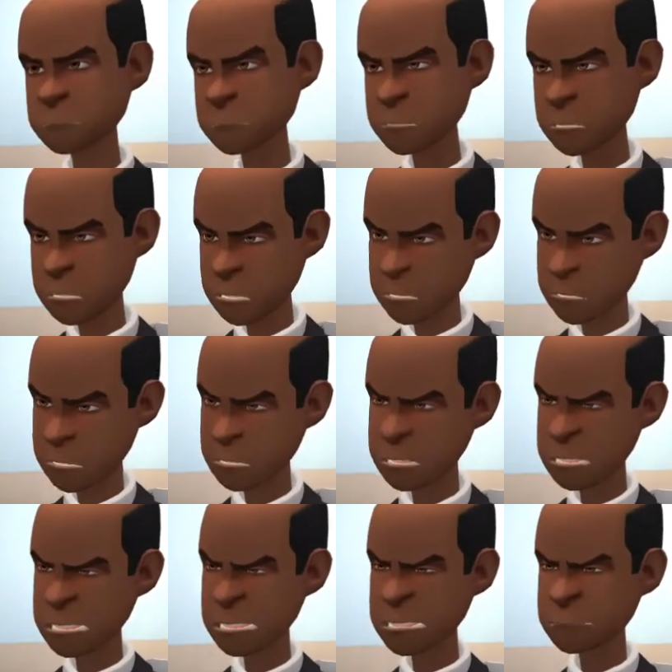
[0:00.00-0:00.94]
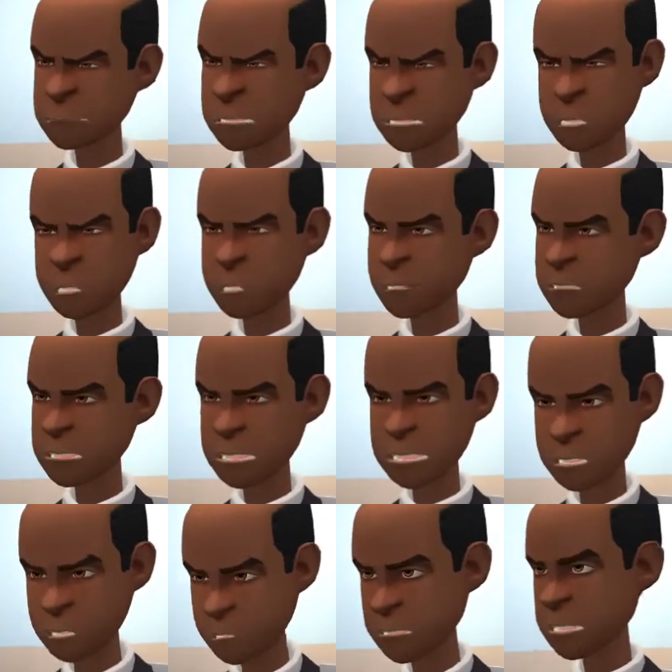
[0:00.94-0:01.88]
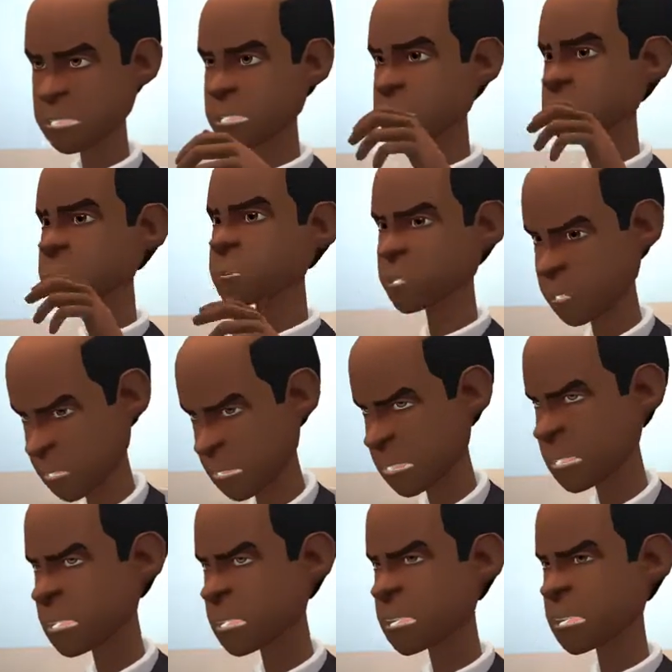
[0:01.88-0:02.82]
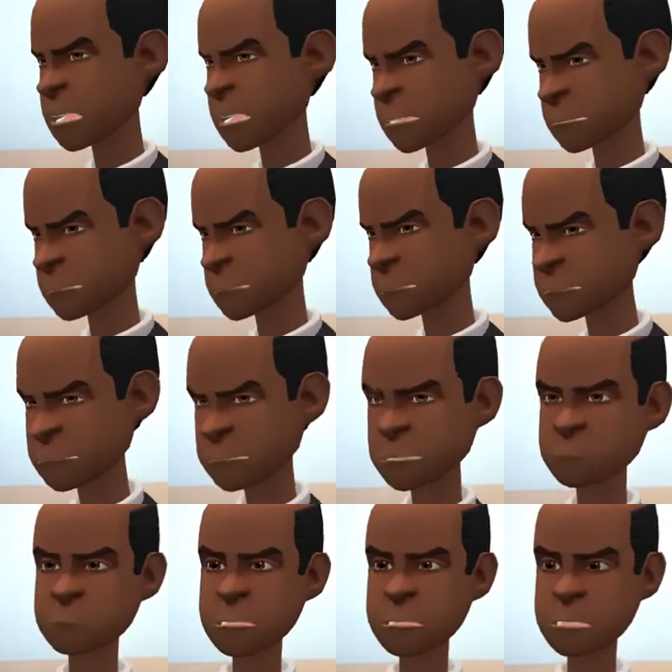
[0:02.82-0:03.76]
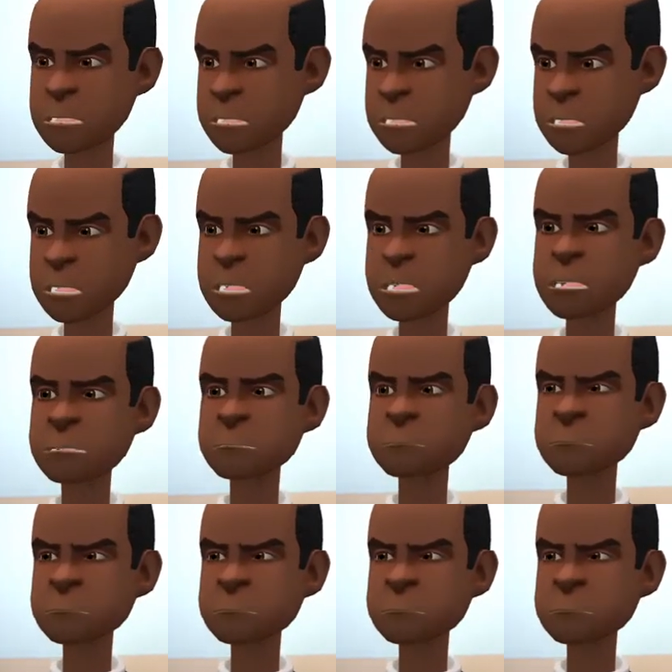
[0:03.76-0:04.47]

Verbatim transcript: He has insulted me over and over on Plotagon. He must die.